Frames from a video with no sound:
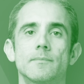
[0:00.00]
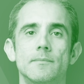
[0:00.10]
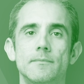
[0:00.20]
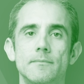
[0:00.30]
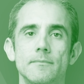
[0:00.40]

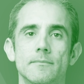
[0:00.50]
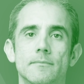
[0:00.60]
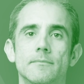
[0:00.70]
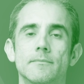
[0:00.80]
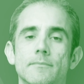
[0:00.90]
What about
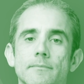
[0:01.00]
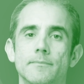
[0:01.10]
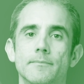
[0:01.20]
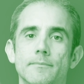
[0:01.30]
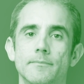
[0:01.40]
the
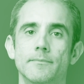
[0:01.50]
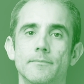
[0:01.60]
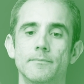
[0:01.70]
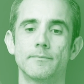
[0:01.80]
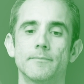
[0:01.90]
winter of
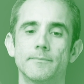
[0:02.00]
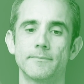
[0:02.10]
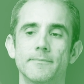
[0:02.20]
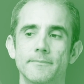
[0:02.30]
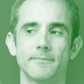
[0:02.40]
code?
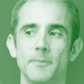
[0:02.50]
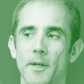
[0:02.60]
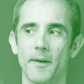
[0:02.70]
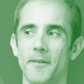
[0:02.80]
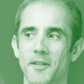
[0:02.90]
We
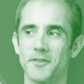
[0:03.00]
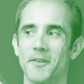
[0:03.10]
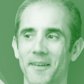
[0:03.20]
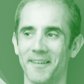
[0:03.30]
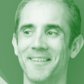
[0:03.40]
don't have such a
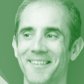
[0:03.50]
thing.